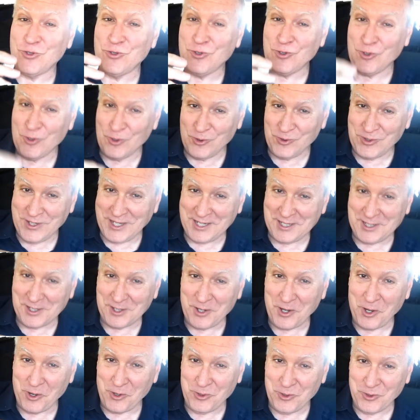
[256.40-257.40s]
you need to
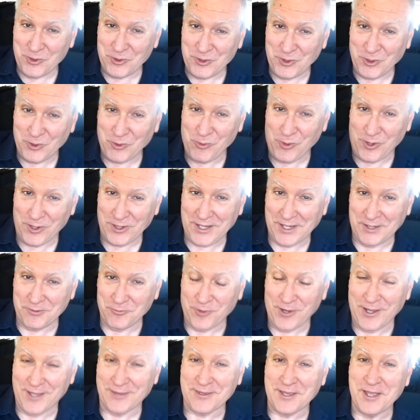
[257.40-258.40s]
know who you're
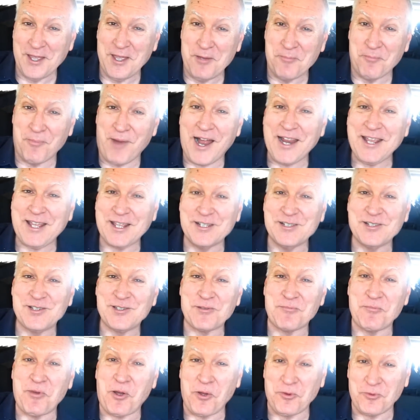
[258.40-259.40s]
working with. Mike and
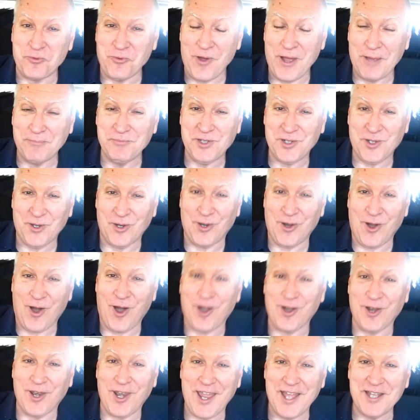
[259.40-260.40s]
Simone Webster
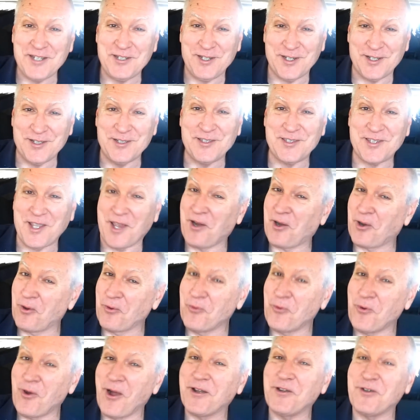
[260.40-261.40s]
are legends. They are
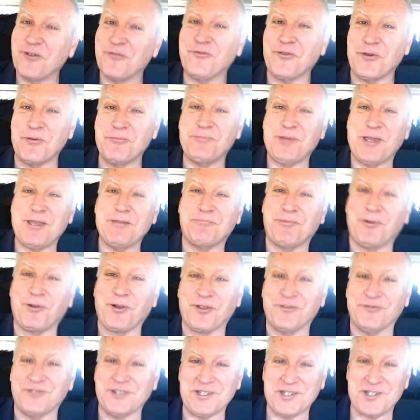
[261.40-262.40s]
wonderful
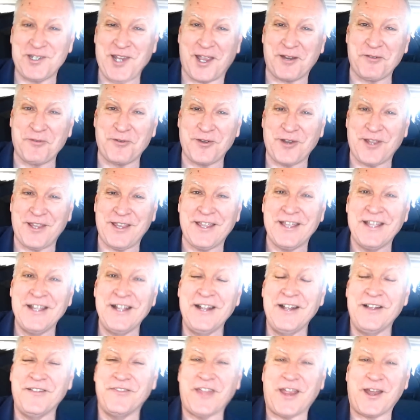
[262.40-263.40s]
people of integrity.
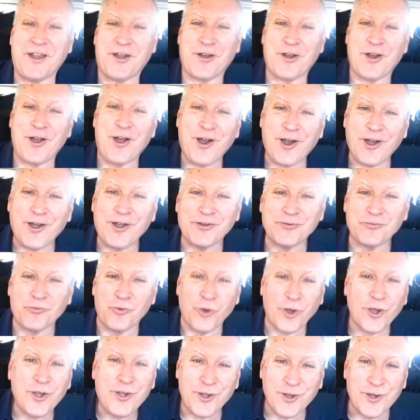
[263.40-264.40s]
They are hard
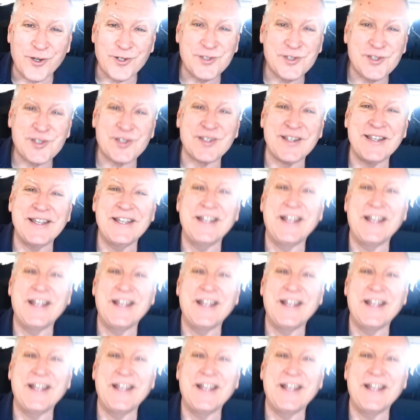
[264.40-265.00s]
workers.